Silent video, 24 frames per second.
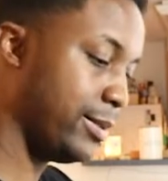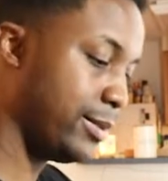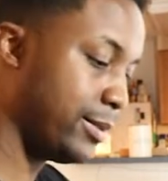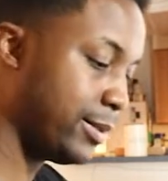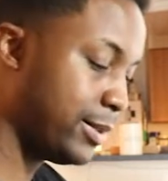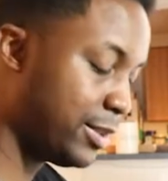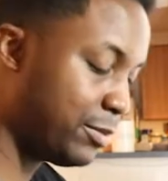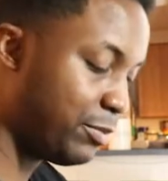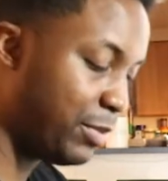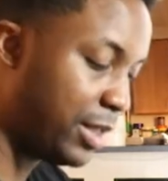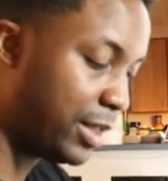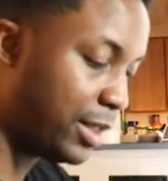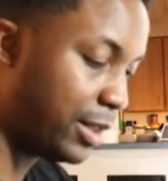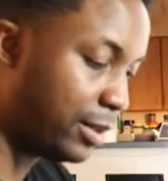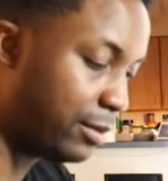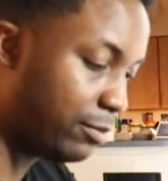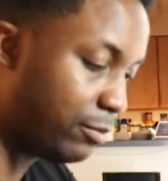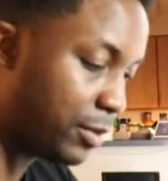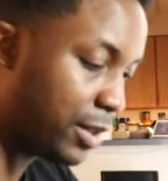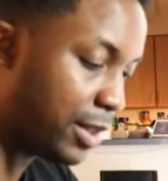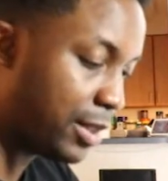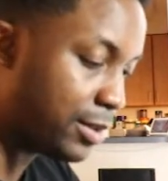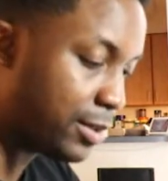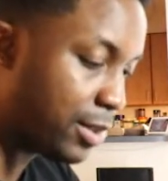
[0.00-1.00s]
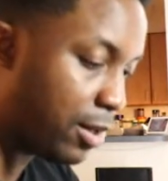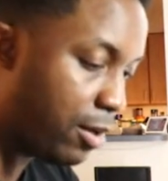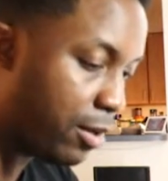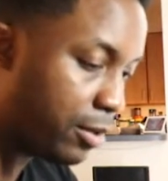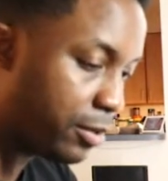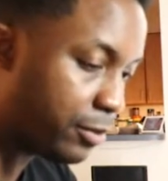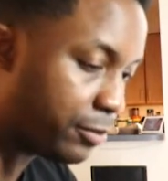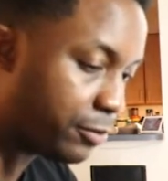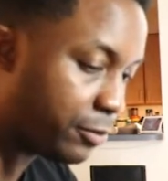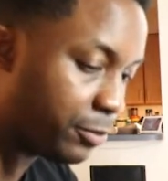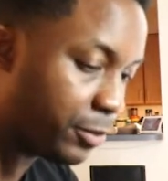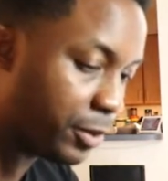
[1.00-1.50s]
Just making things
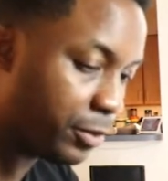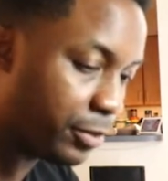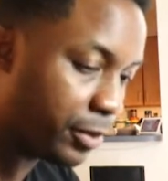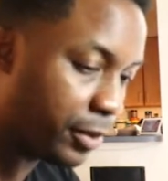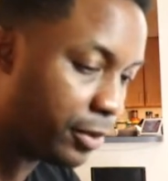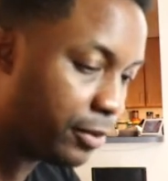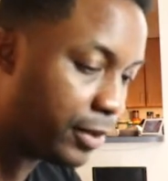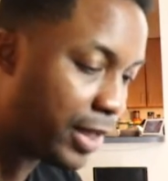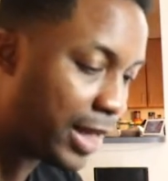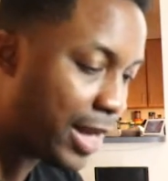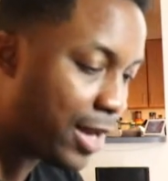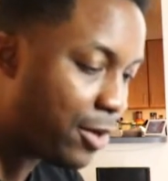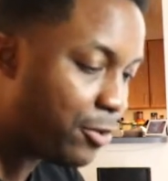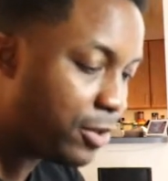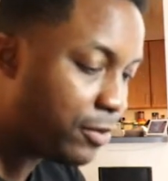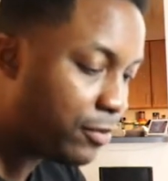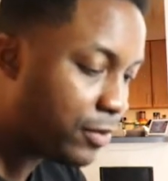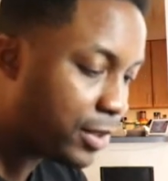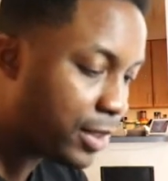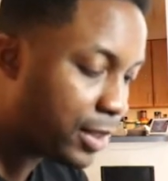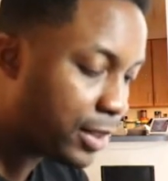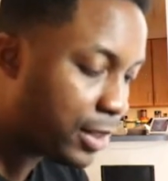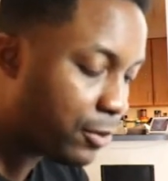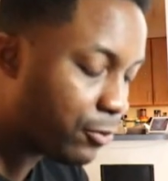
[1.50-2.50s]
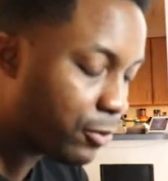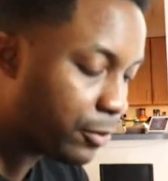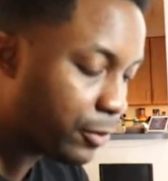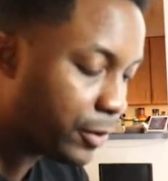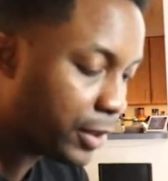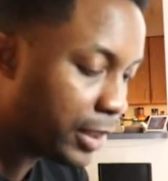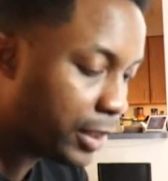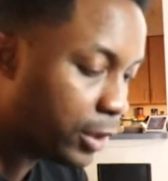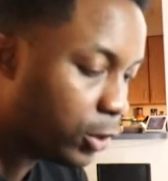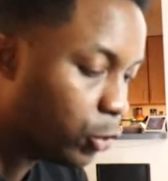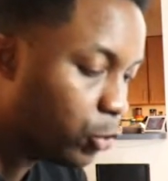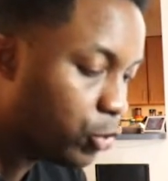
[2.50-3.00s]
harder for me, bro. And I don't even think they were
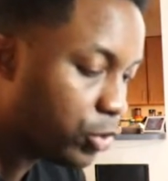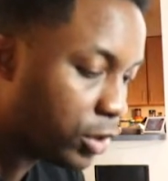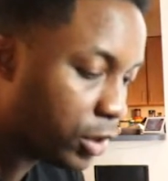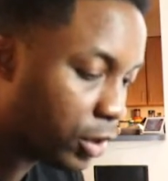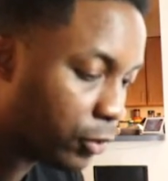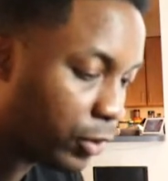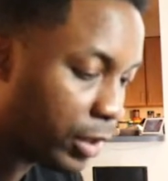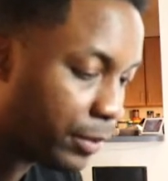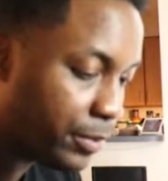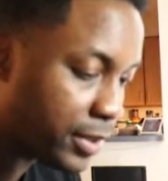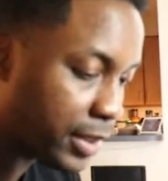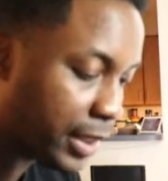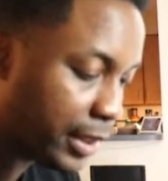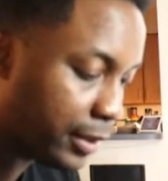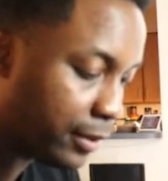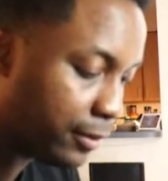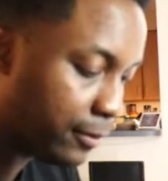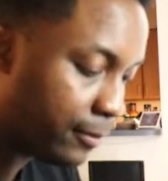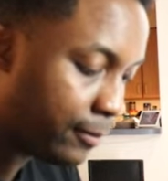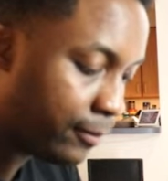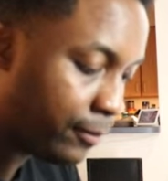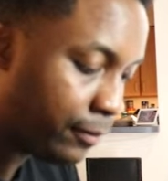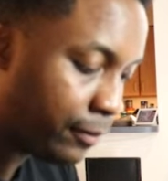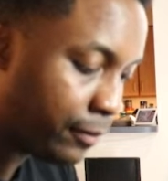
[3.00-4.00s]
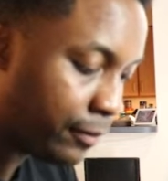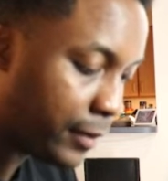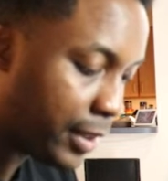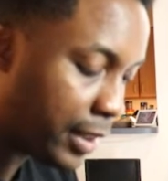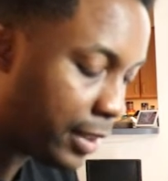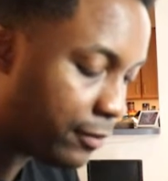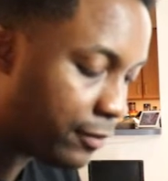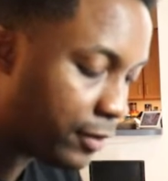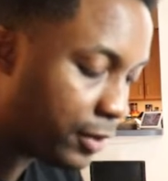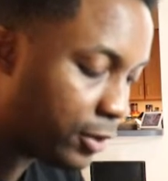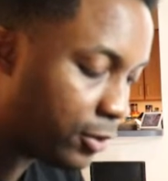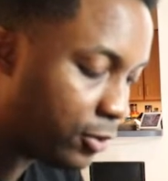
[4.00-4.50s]
really using the website.
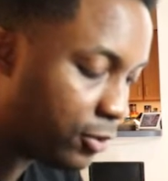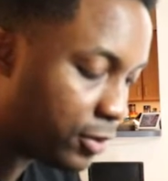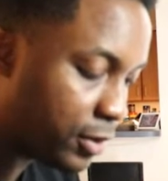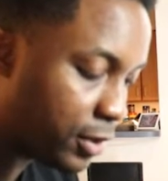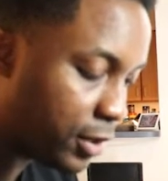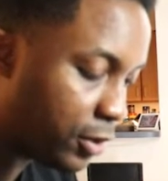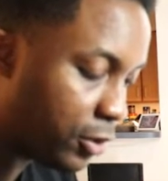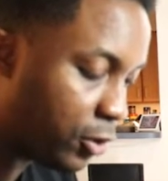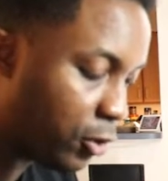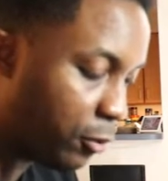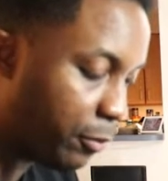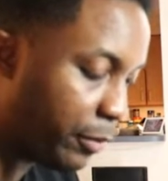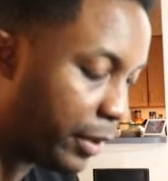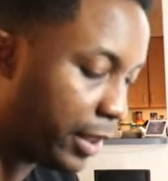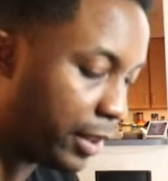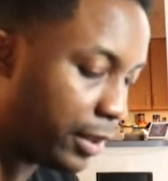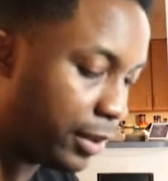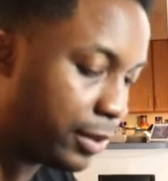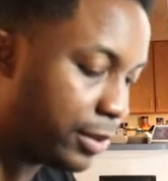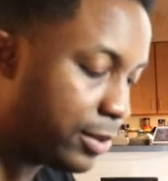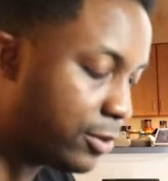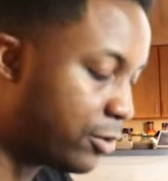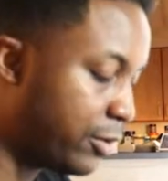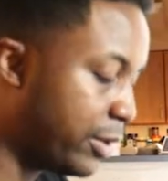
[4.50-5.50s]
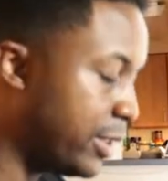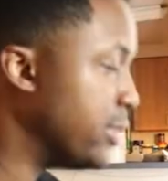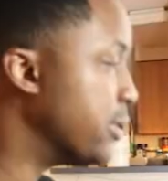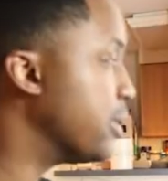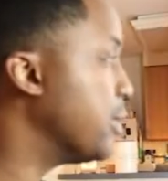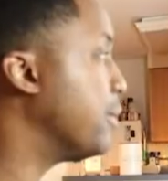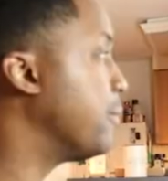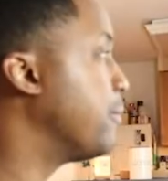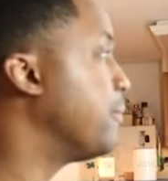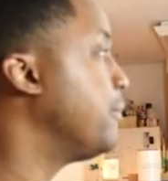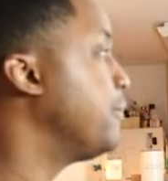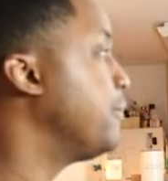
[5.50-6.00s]
Not even using a domain. It's crazy.